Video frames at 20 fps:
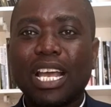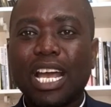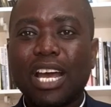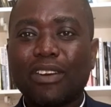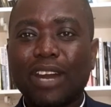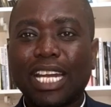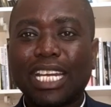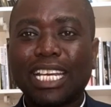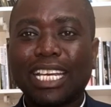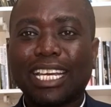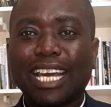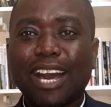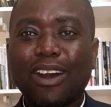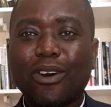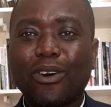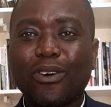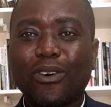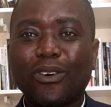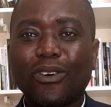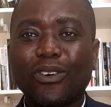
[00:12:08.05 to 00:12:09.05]
erade
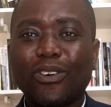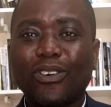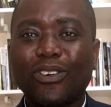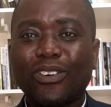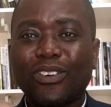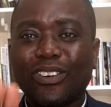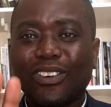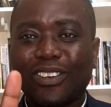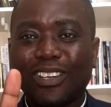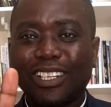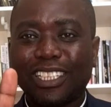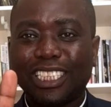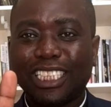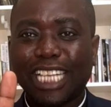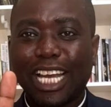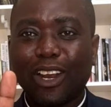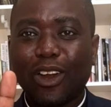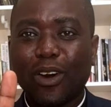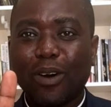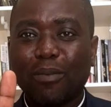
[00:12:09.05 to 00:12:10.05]
kan ho
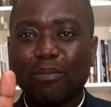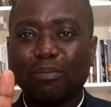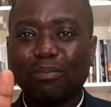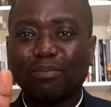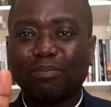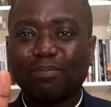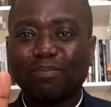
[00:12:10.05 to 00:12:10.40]
shalom.